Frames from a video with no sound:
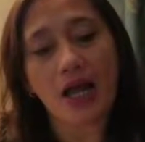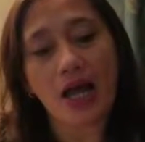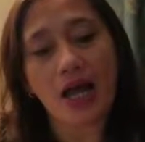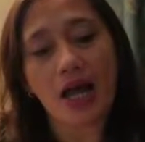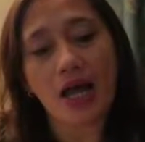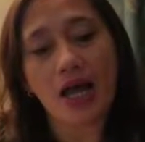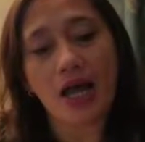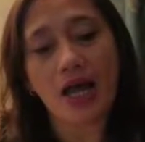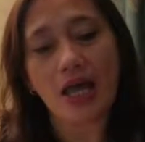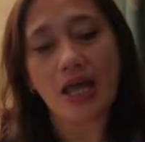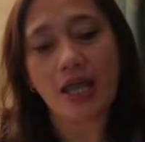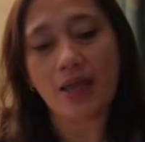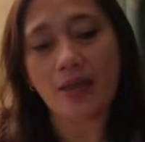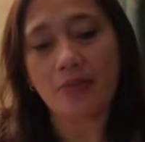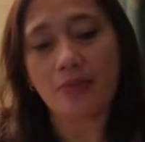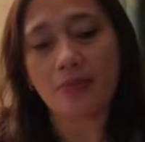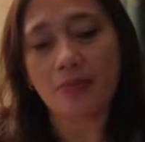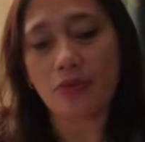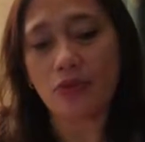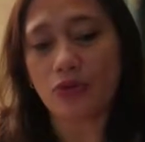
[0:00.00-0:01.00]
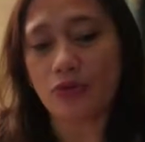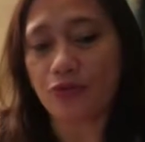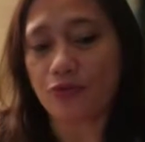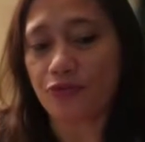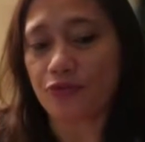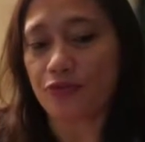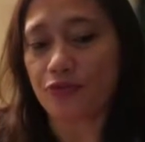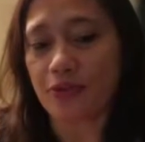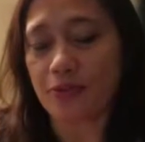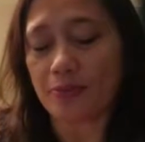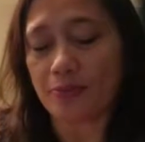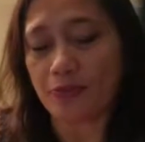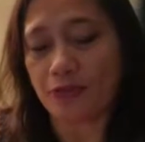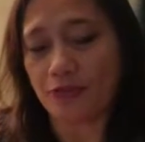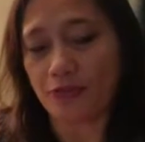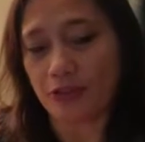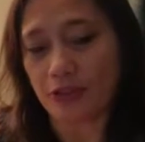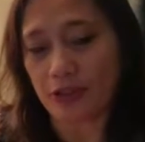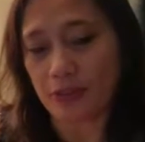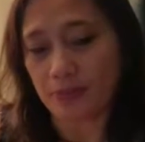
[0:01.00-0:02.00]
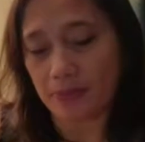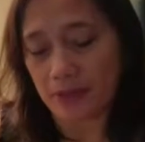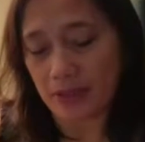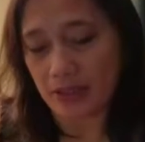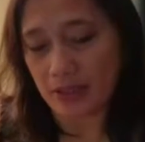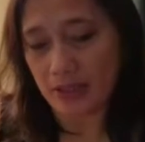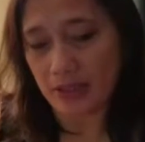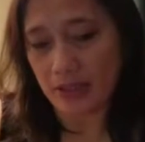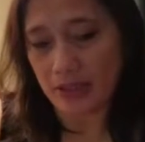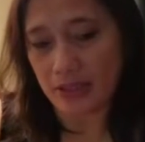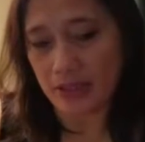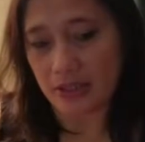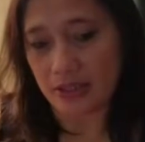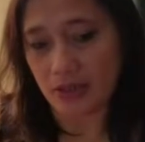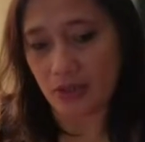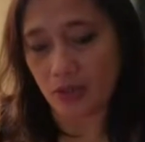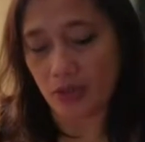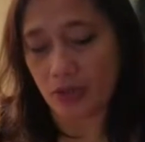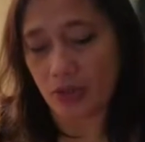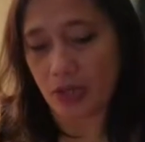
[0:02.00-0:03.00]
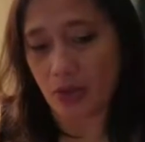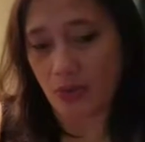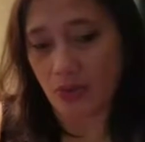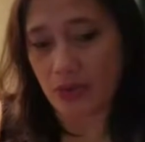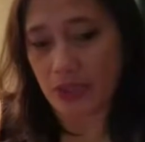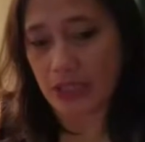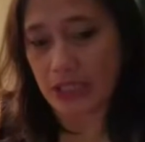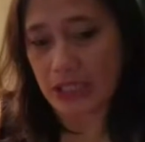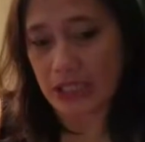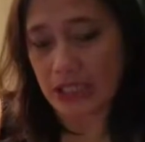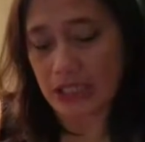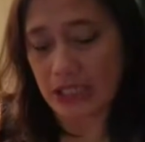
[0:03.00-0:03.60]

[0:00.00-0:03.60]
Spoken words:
I moved from Philippines when I was